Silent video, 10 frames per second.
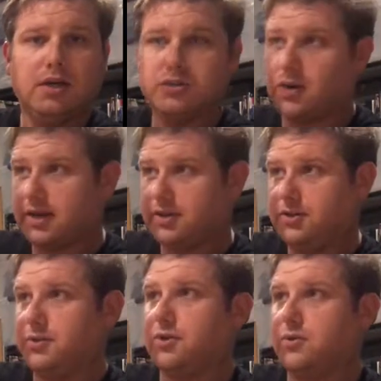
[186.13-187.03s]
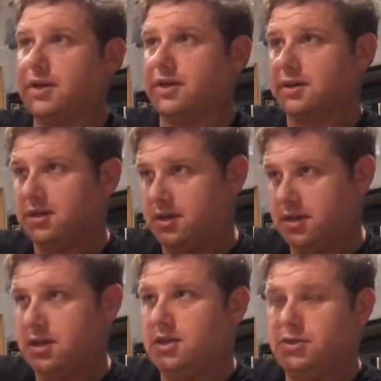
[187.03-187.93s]
So I can do a quick
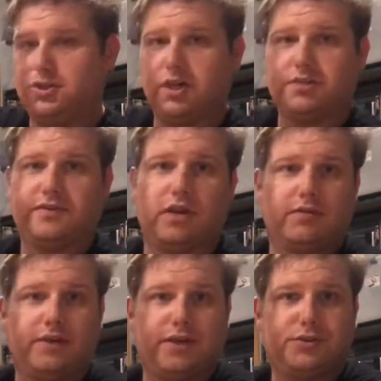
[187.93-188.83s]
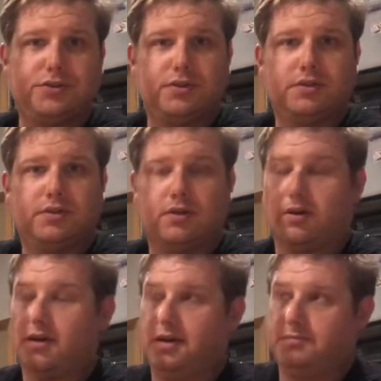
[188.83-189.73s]
judge of elevation
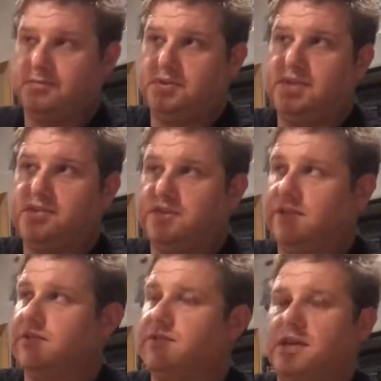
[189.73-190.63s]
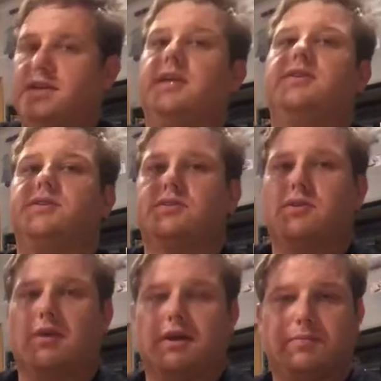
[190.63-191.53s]
or distance and then just
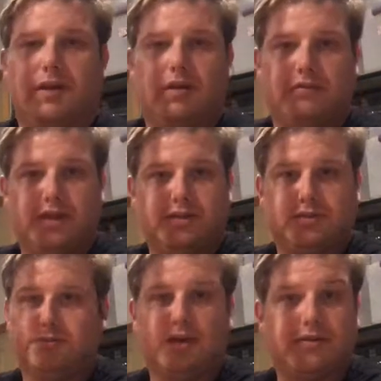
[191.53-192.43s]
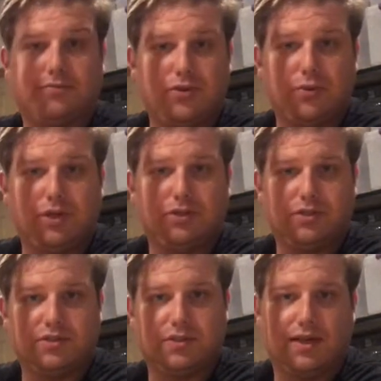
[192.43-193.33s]
correct my elevation by a few
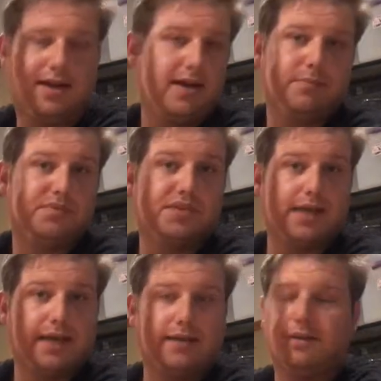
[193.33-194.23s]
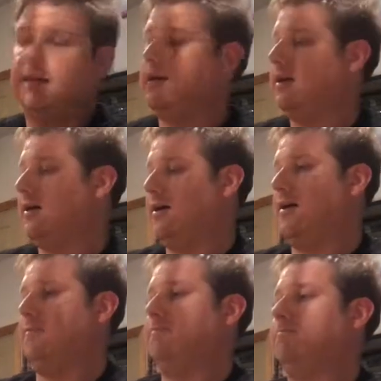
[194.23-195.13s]
inches and I'm set.
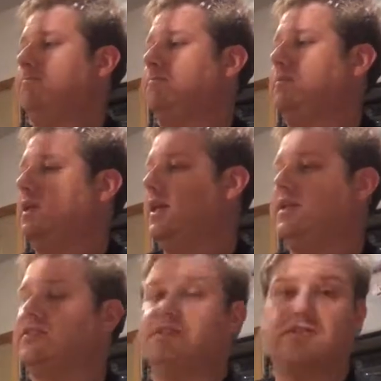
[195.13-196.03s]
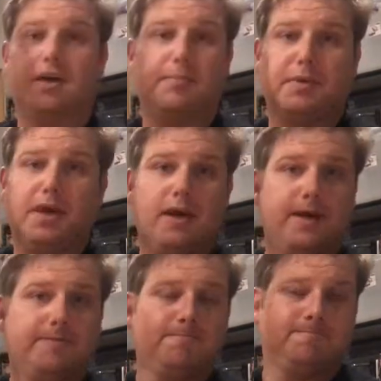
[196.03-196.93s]
It is a sub
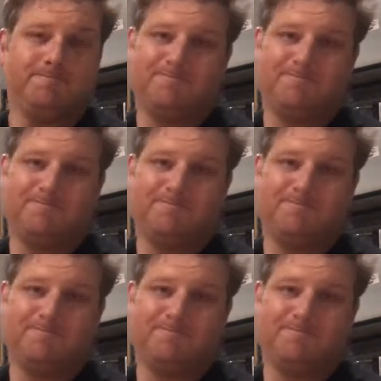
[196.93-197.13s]
gun.